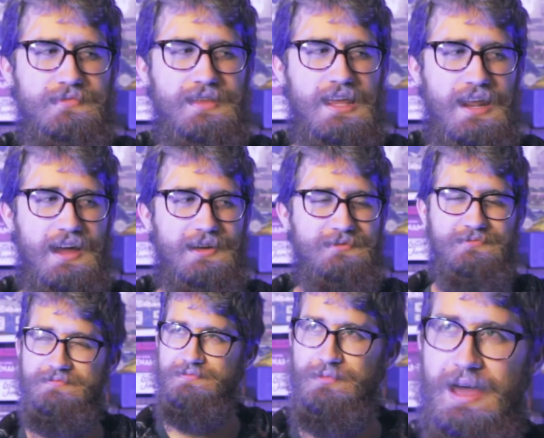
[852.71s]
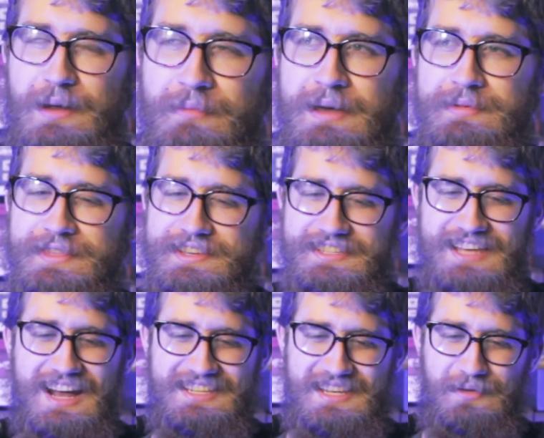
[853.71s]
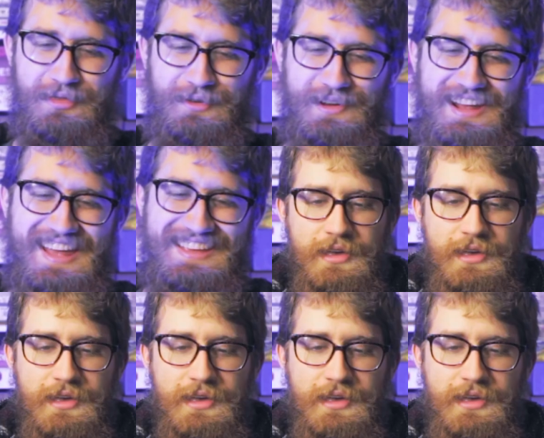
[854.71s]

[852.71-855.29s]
And it might be the exact same 3.